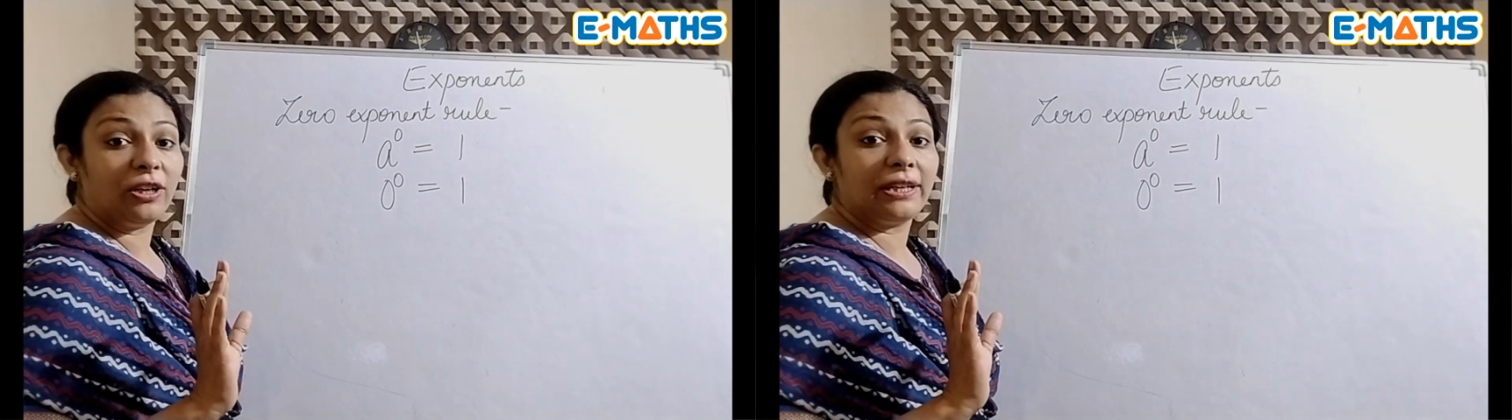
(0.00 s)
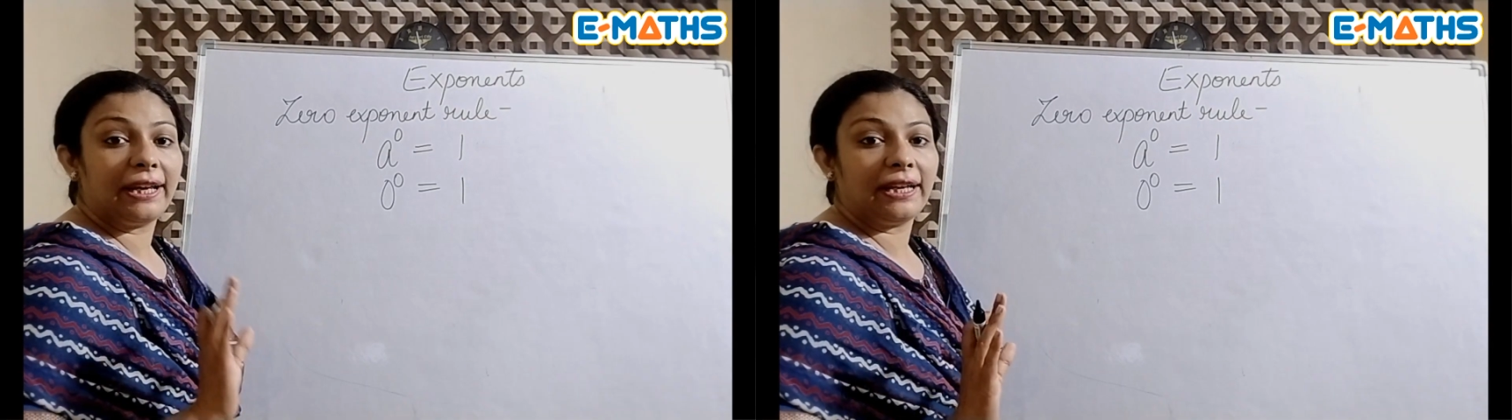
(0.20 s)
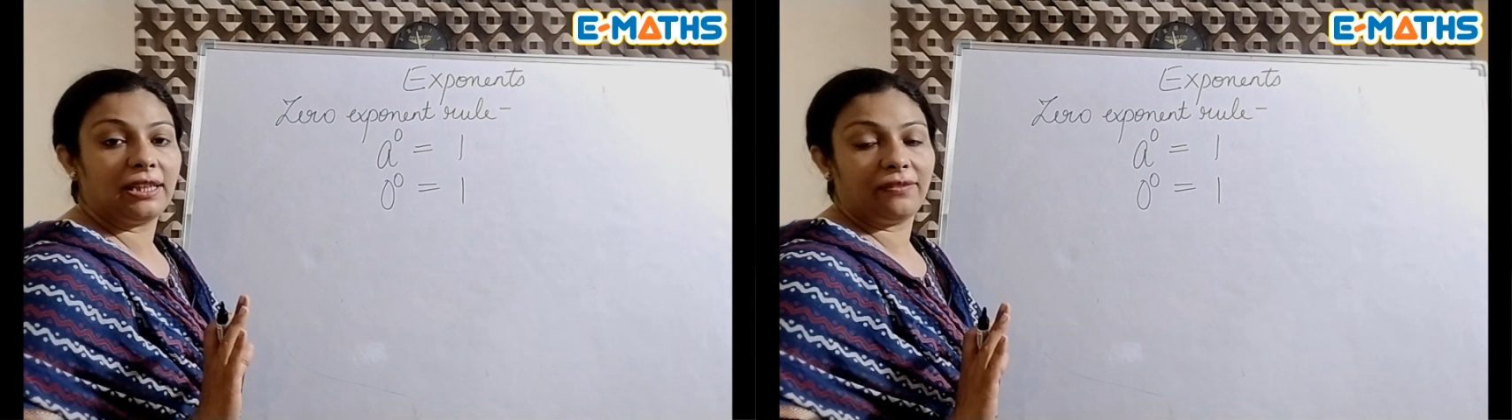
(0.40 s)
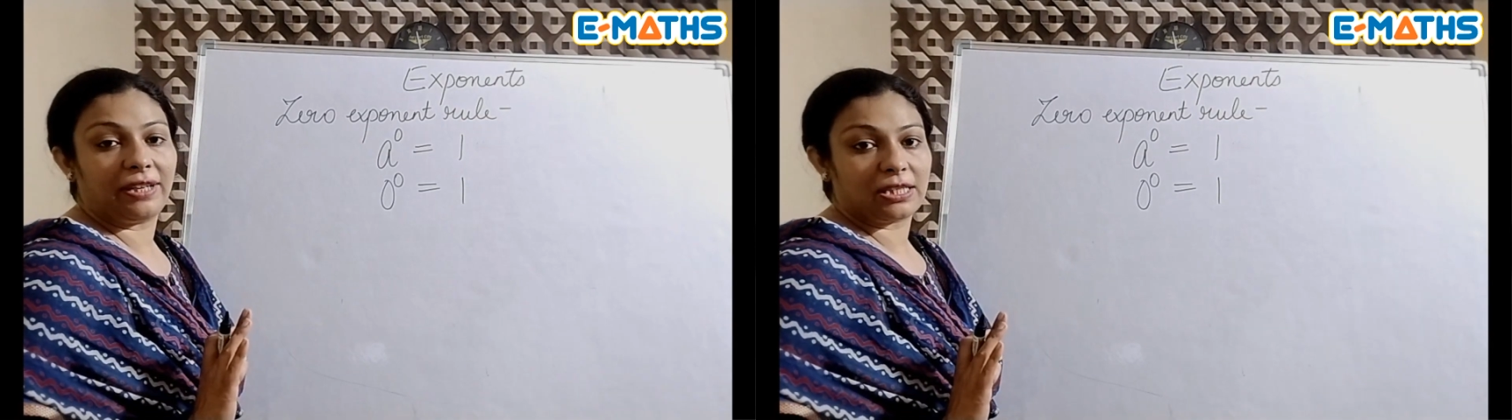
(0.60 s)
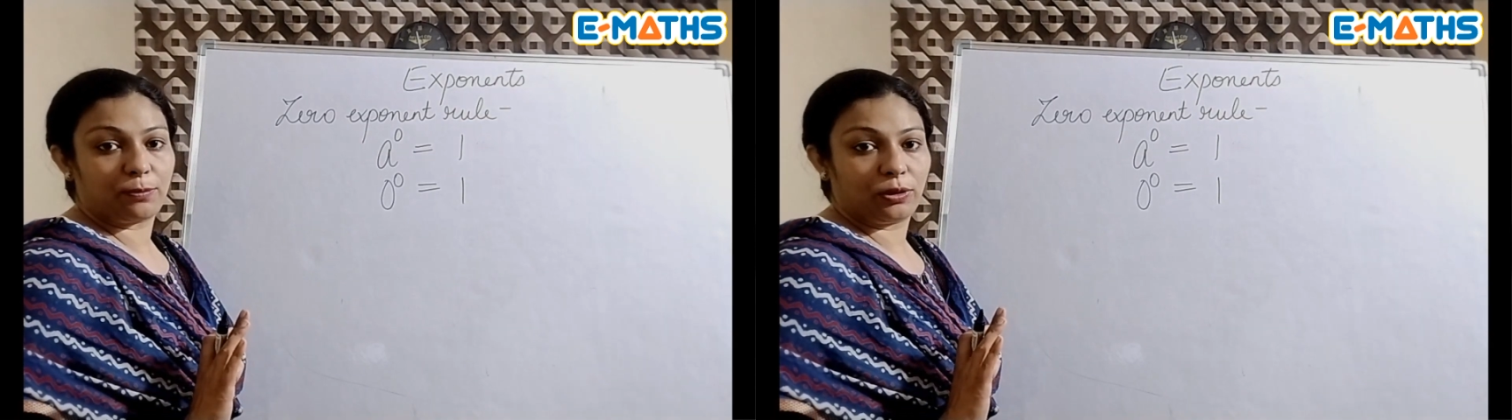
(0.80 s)
for negative
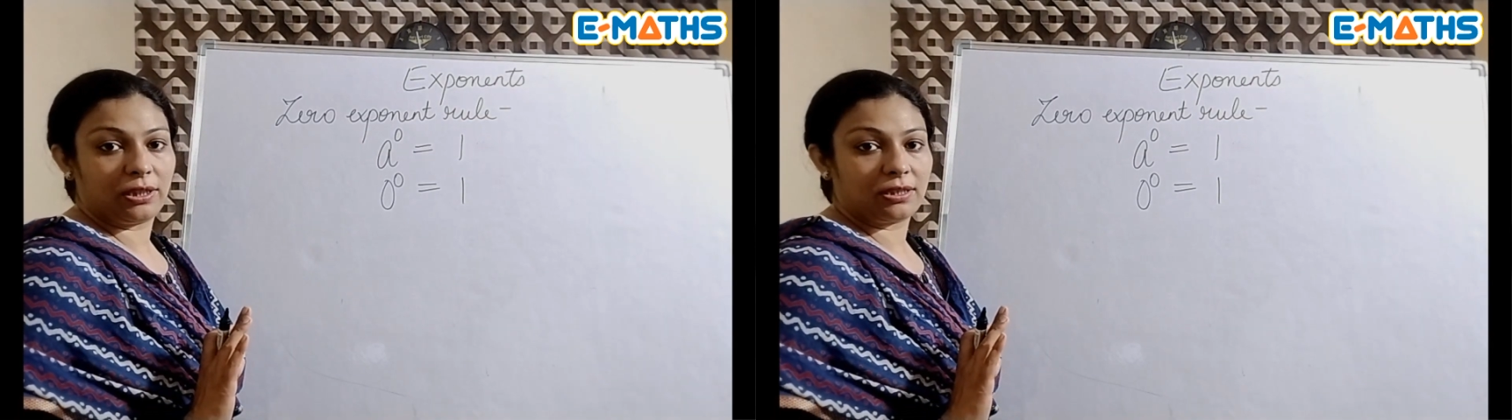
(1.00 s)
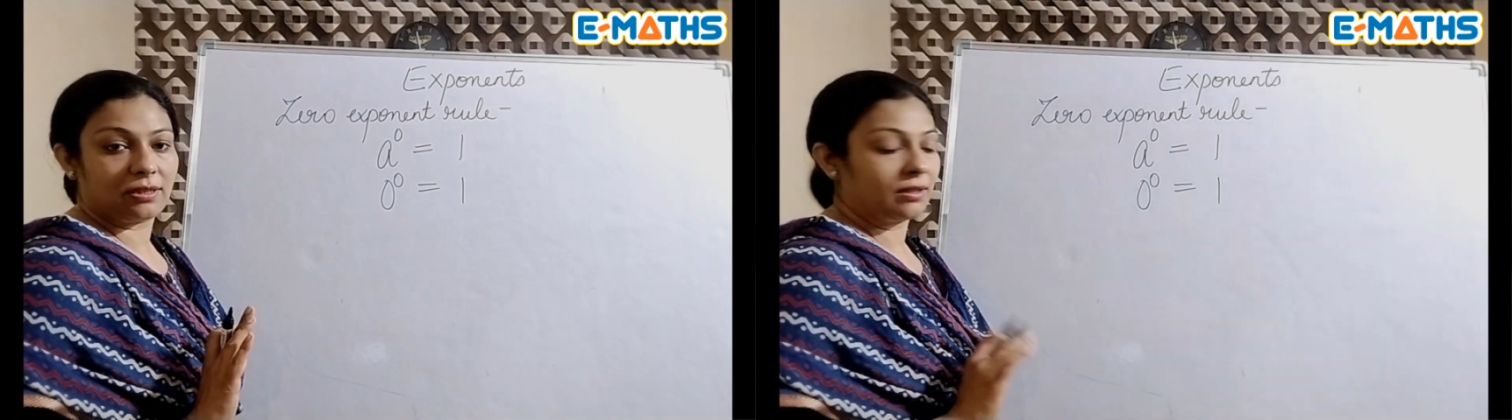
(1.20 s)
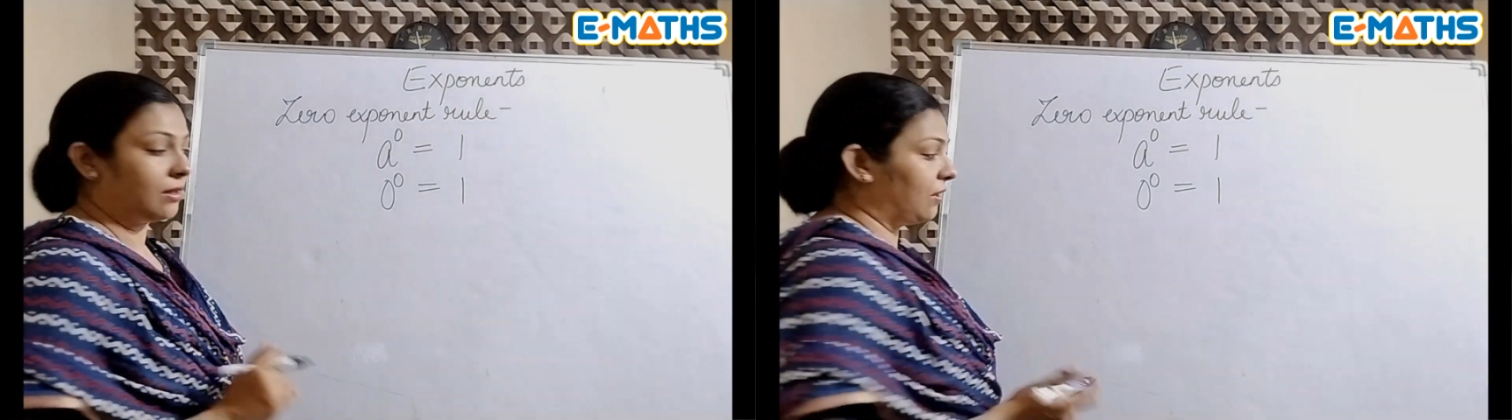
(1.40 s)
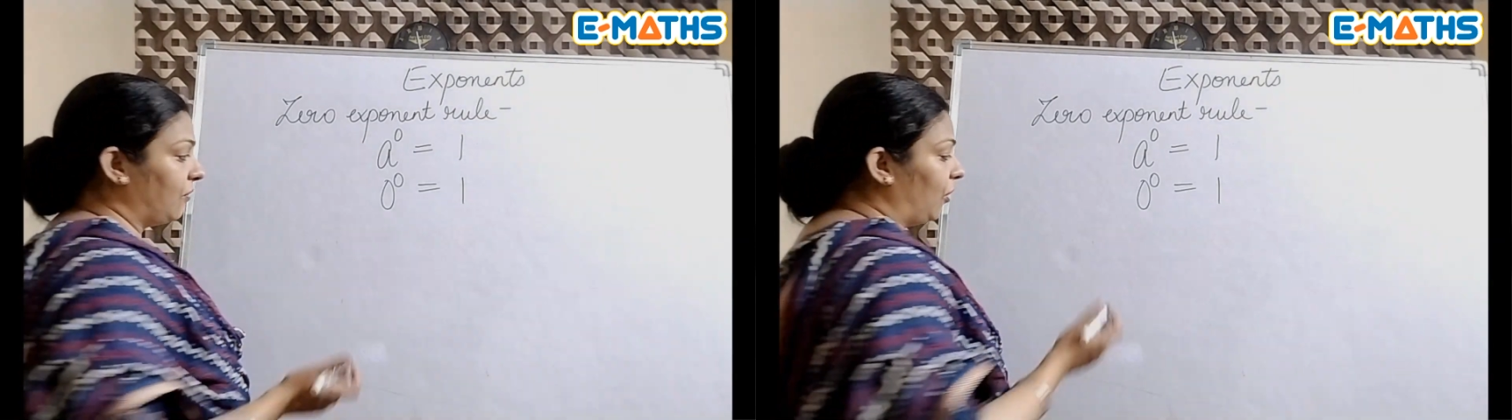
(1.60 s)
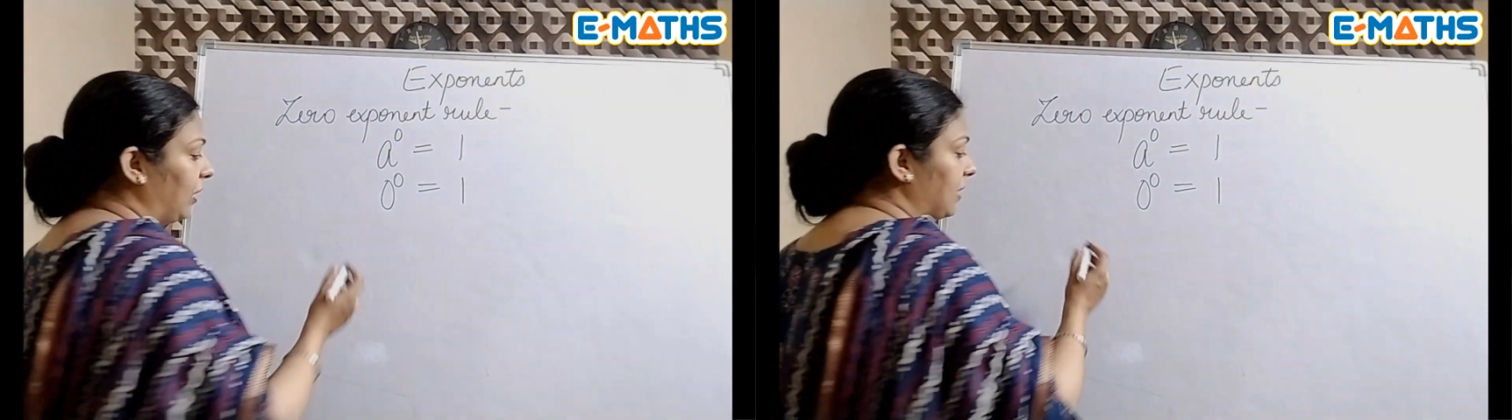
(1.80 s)
exponents.
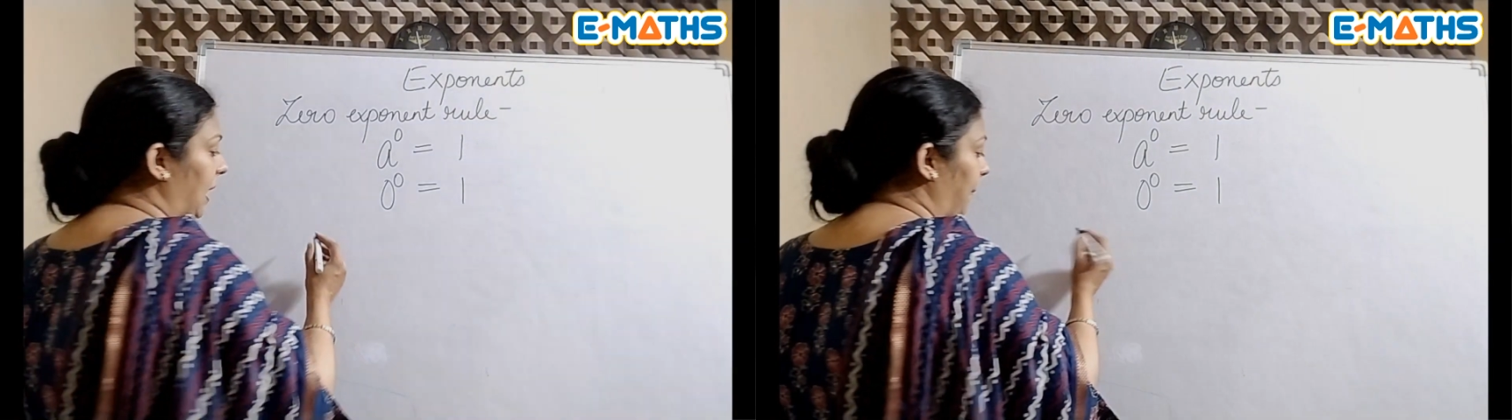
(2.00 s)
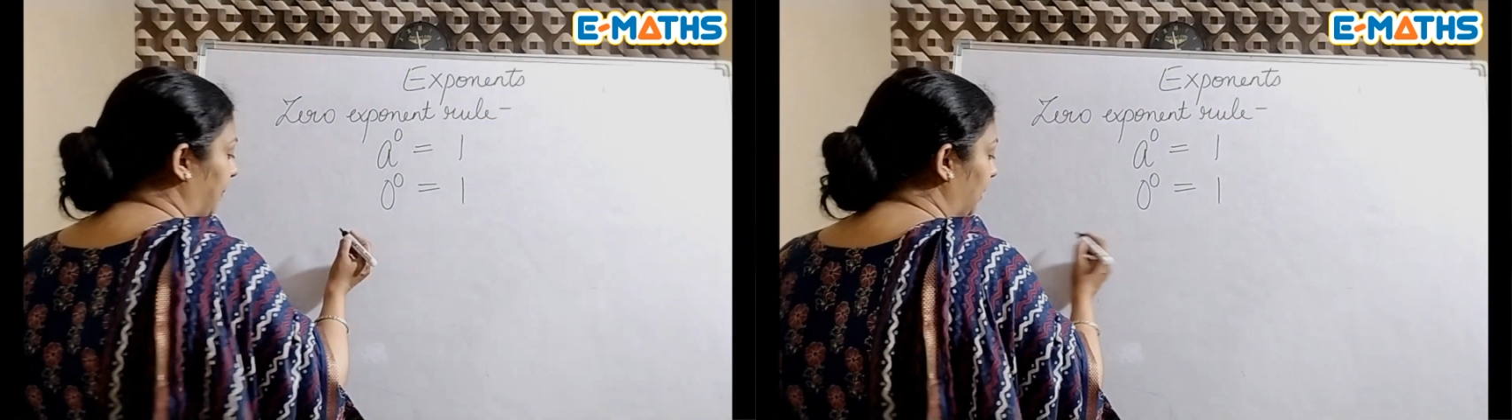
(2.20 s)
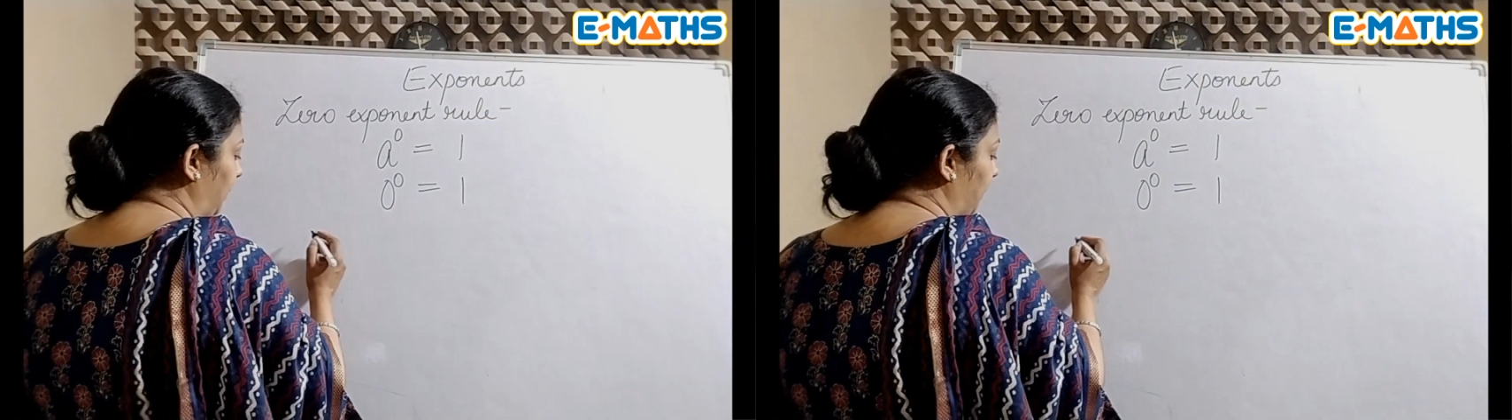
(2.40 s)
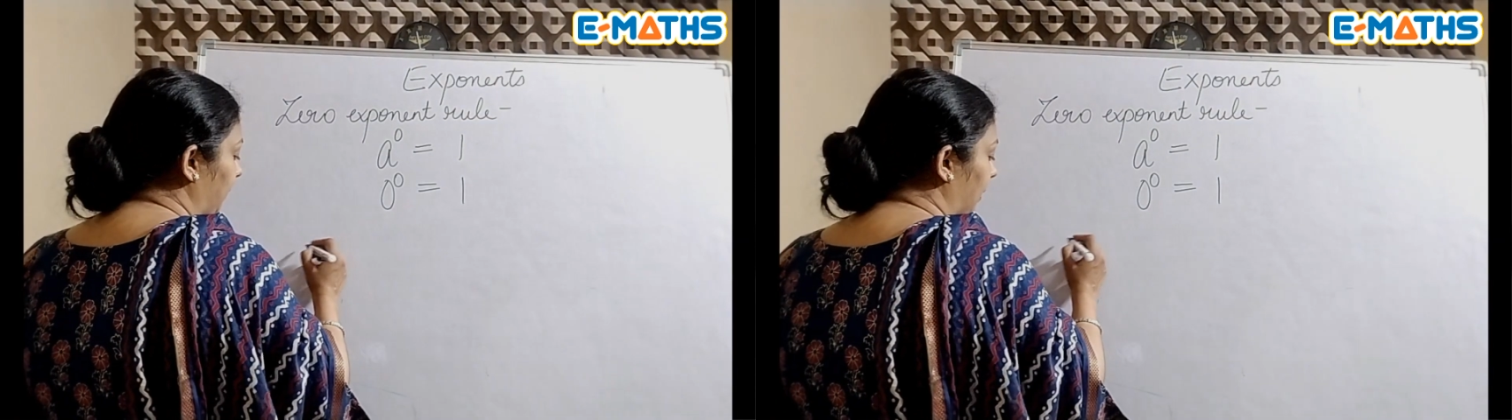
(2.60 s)
For example,